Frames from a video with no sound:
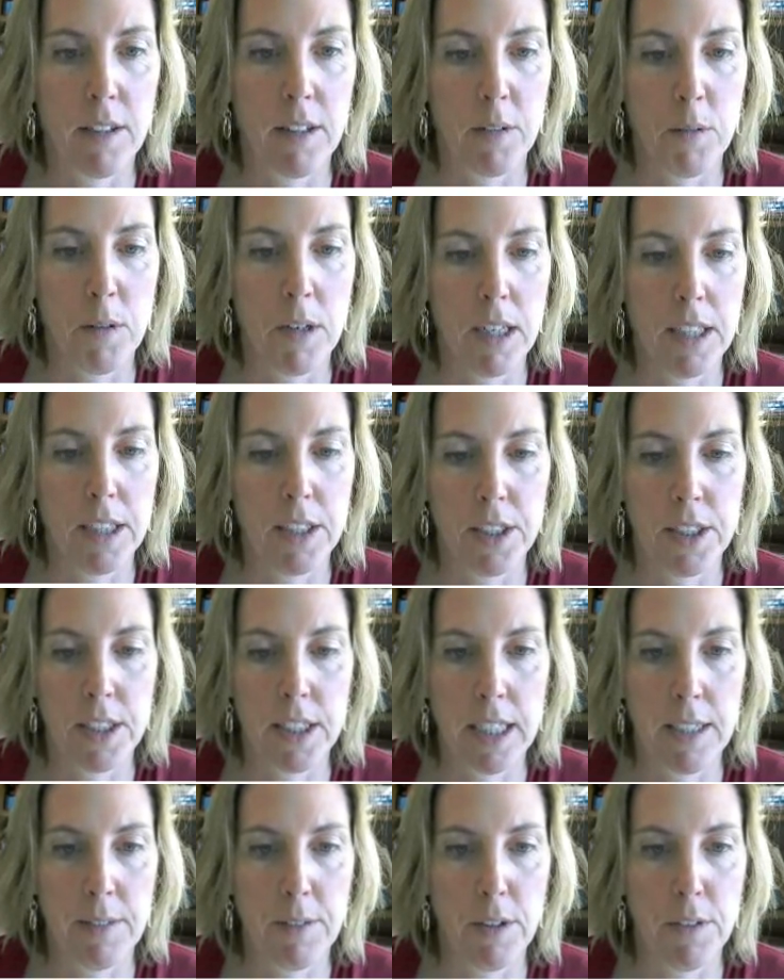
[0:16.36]
wanted just
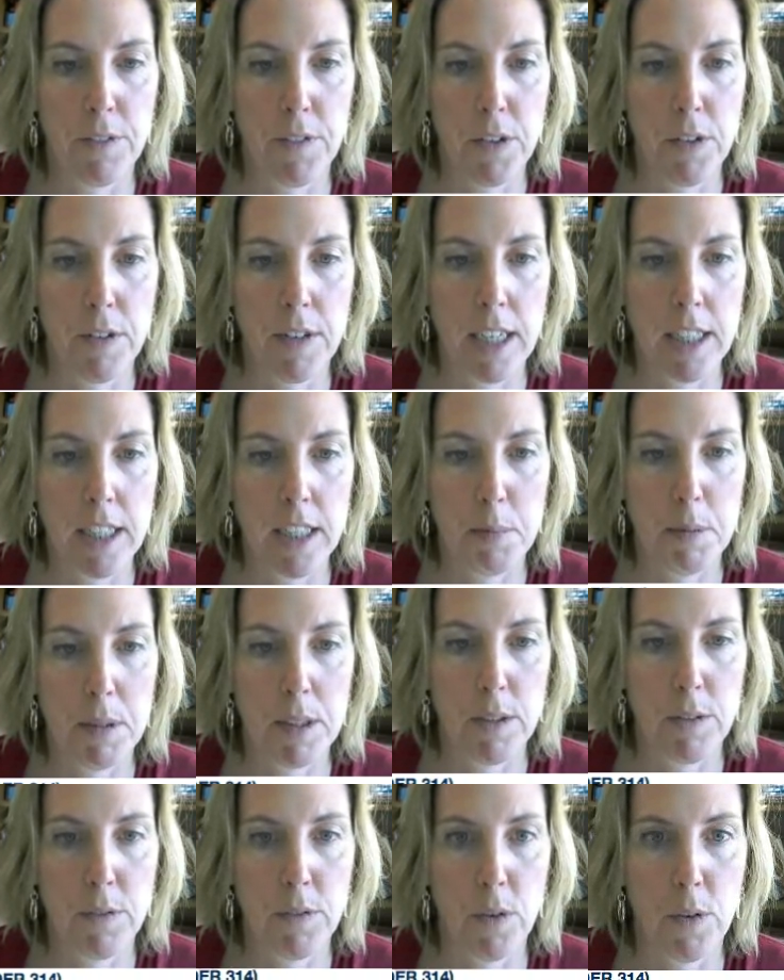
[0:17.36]
to give you a few
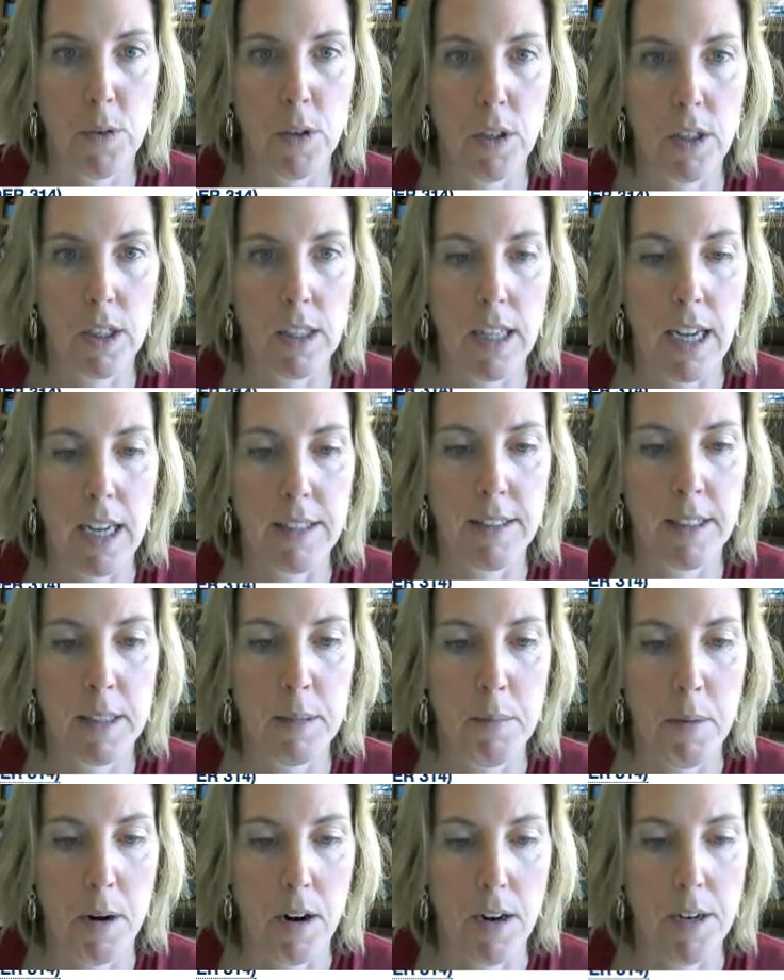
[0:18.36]
announcements for class
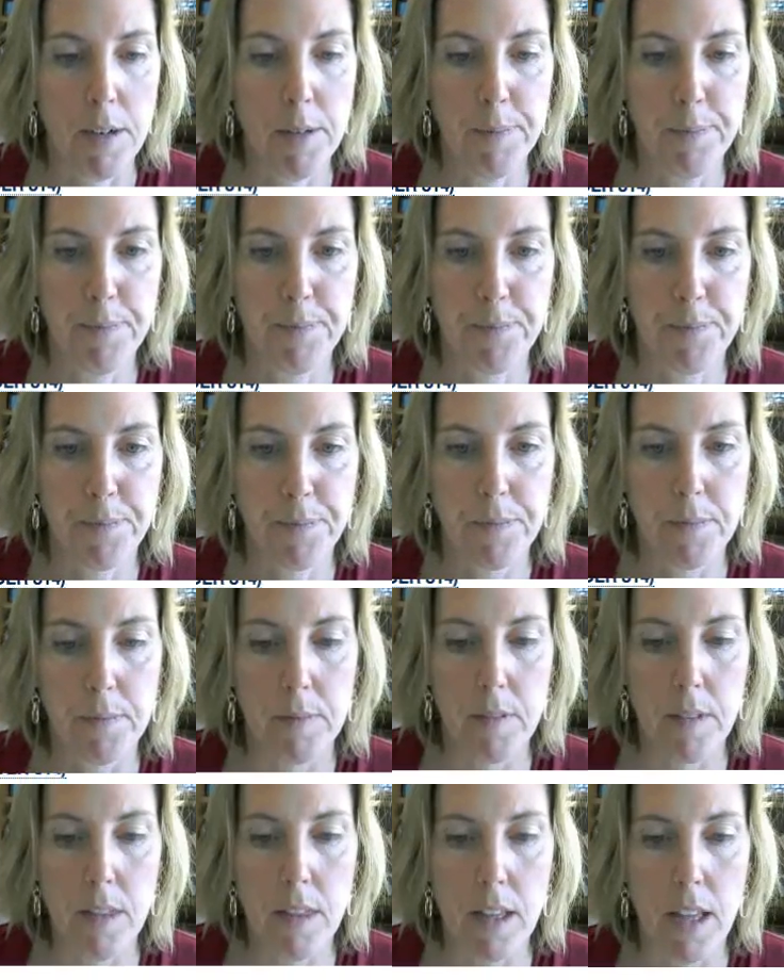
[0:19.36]
tomorrow.
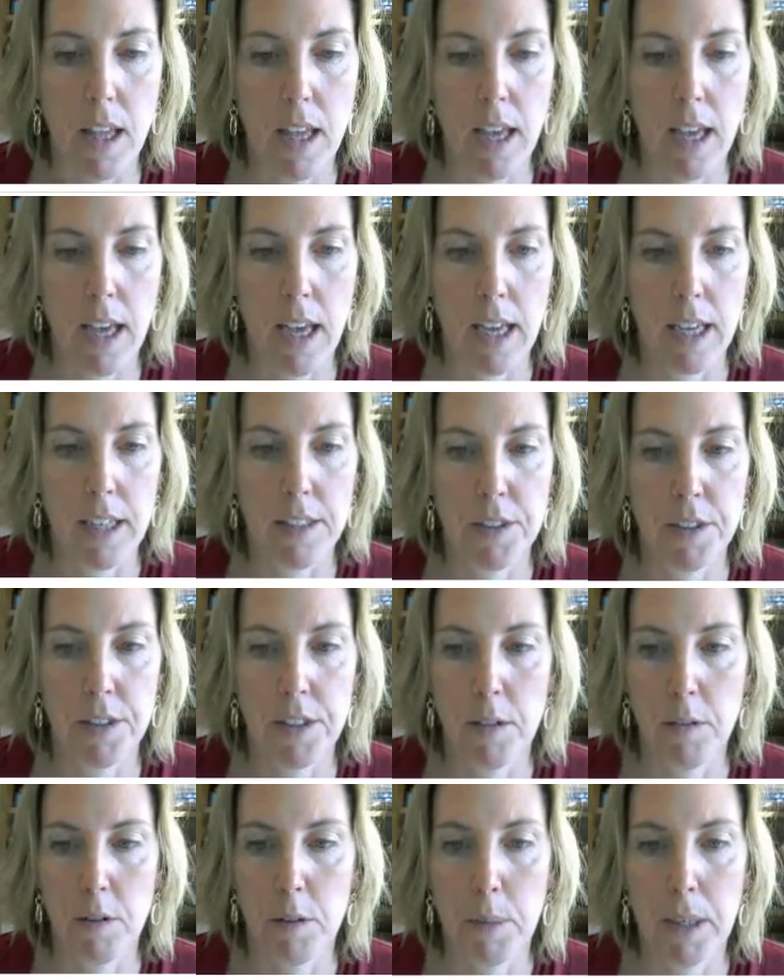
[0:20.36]
As you
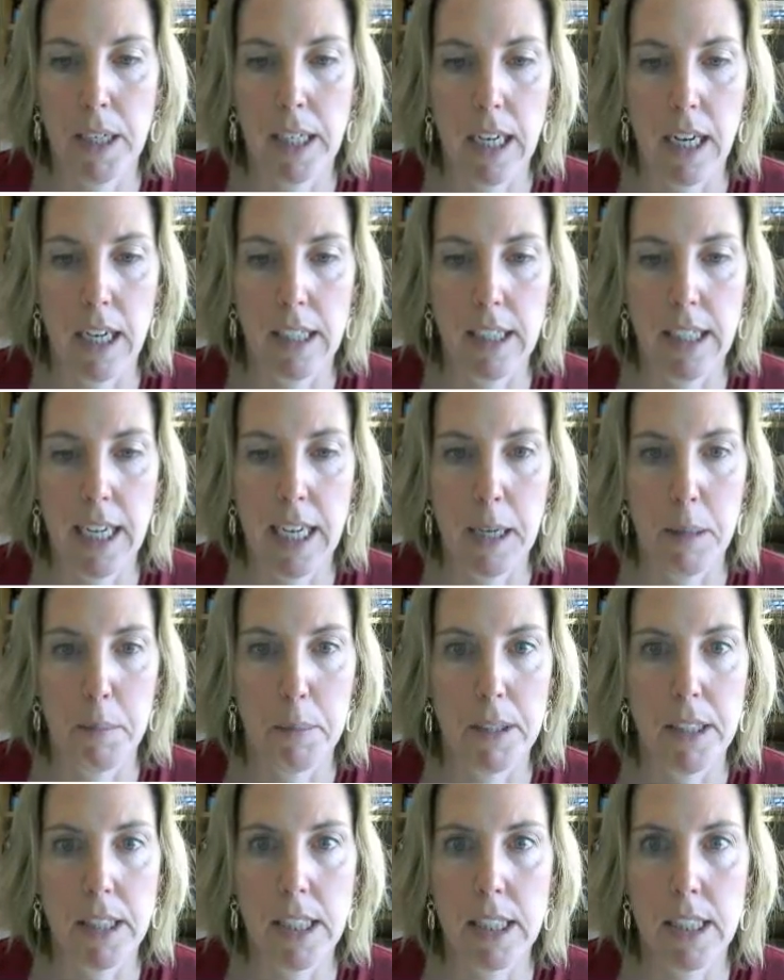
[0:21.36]
know, we're meeting on
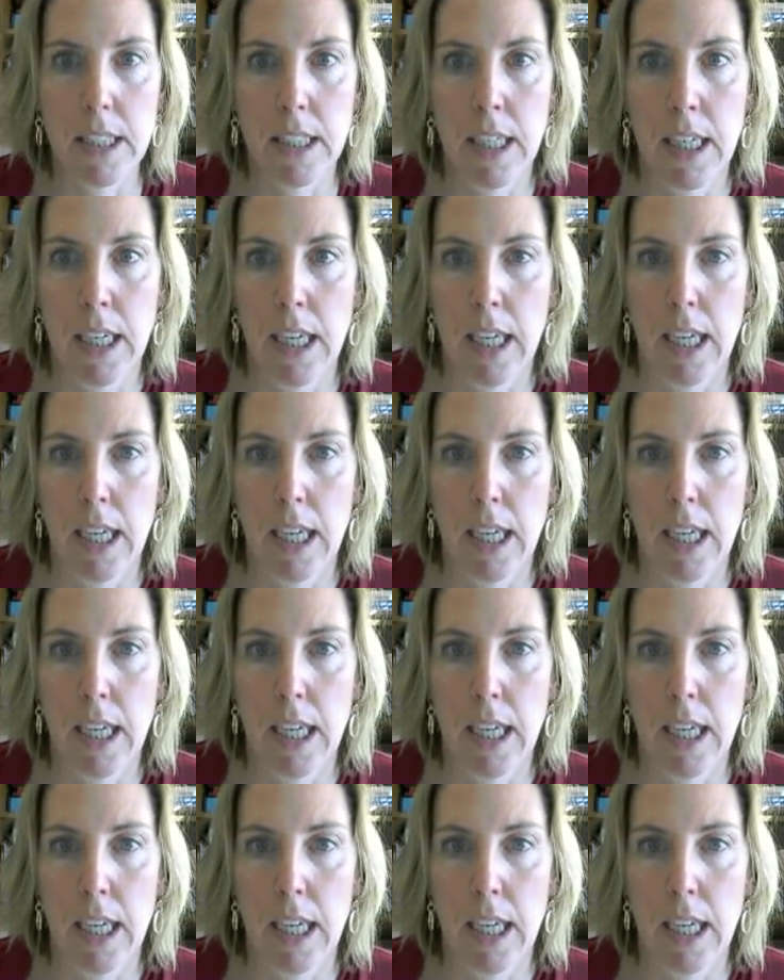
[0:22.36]
campus